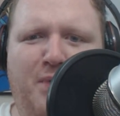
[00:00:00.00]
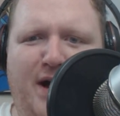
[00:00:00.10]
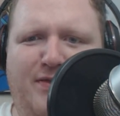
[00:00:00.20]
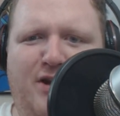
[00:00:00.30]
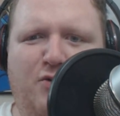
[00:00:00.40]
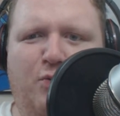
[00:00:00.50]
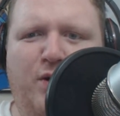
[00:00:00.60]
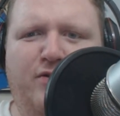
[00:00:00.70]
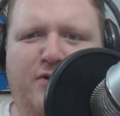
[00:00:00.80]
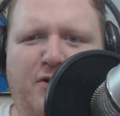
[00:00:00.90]
bought the
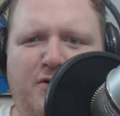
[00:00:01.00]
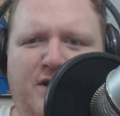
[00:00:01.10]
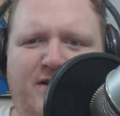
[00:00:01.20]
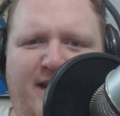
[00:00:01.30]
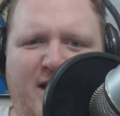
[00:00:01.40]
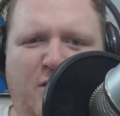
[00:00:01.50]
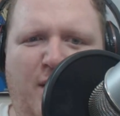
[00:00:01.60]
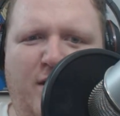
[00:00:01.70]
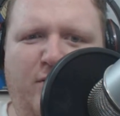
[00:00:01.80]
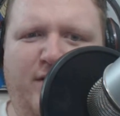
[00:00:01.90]
original
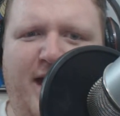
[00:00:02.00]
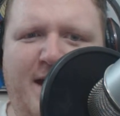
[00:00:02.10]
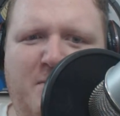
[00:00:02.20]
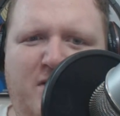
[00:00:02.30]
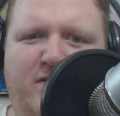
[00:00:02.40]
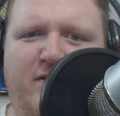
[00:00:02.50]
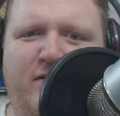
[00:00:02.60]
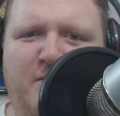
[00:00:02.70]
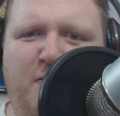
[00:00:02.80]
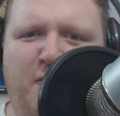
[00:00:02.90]
Nintendo Entertainment
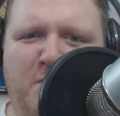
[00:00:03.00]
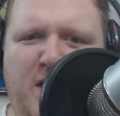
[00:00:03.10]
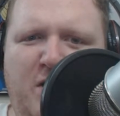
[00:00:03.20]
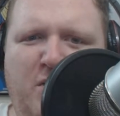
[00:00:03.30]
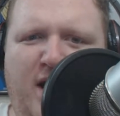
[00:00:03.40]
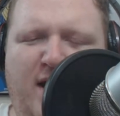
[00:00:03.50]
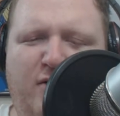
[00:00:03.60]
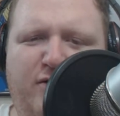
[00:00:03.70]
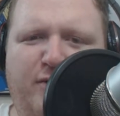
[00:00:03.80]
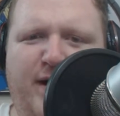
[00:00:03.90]
System for me when I was